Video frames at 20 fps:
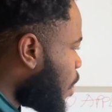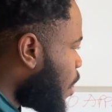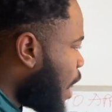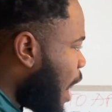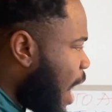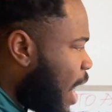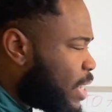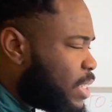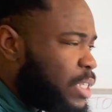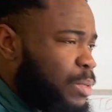
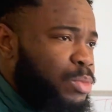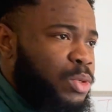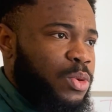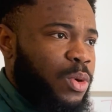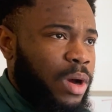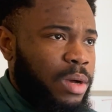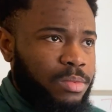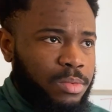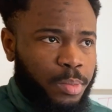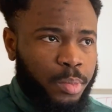Ask him to
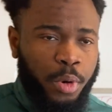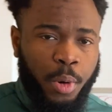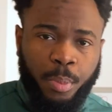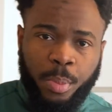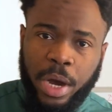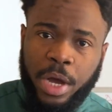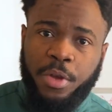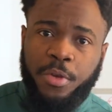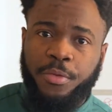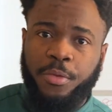prepare
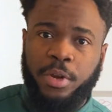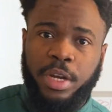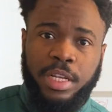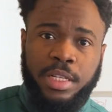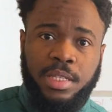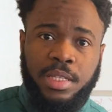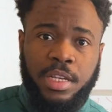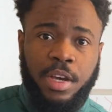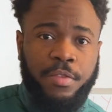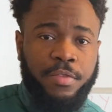you for the
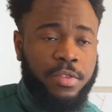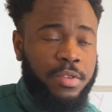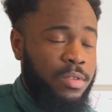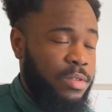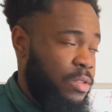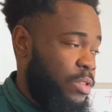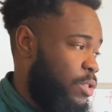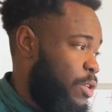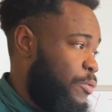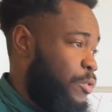interview,
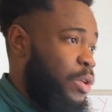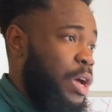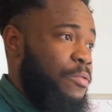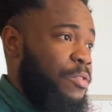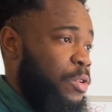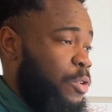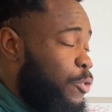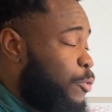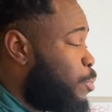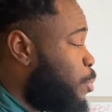if you don't have
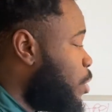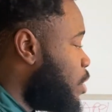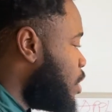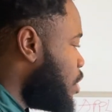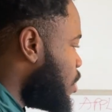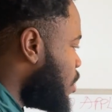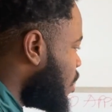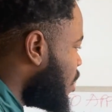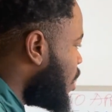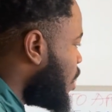enough money.
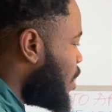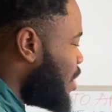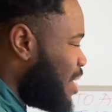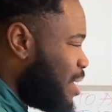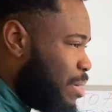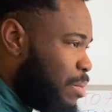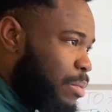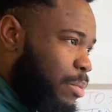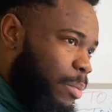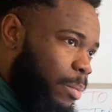
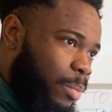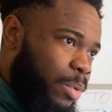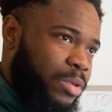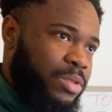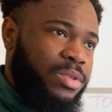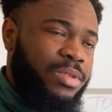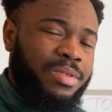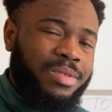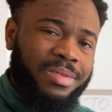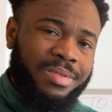But
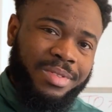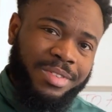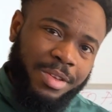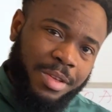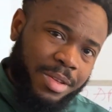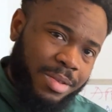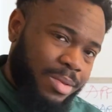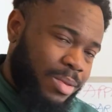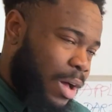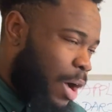
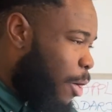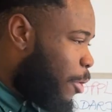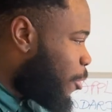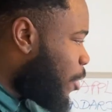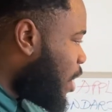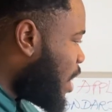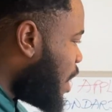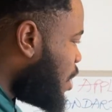I'd rather